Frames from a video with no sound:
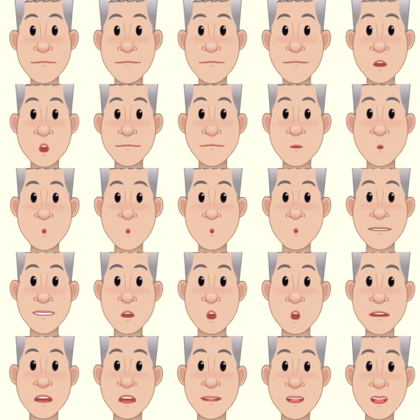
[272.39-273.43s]
the blood
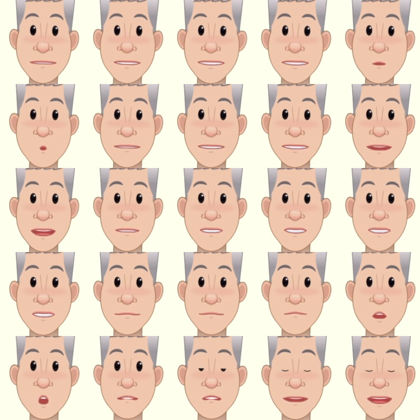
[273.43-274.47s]
is always contained in
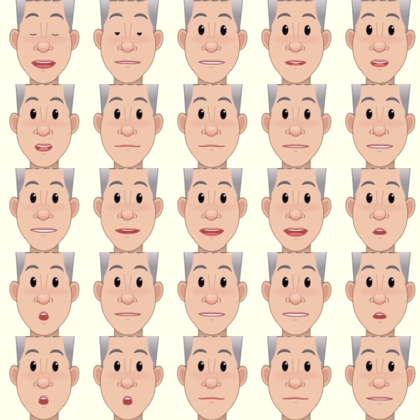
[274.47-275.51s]
blood vessels as it
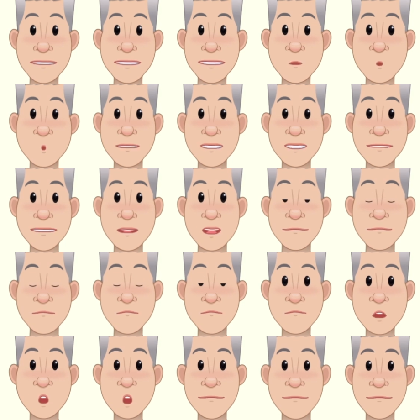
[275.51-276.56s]
travels to and from the
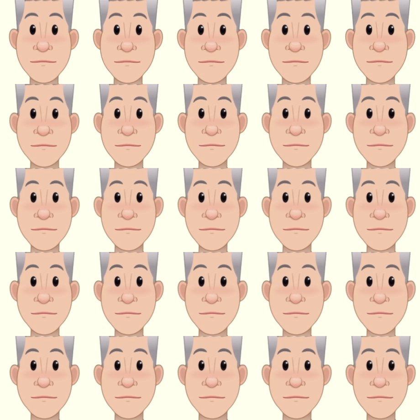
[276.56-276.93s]
heart.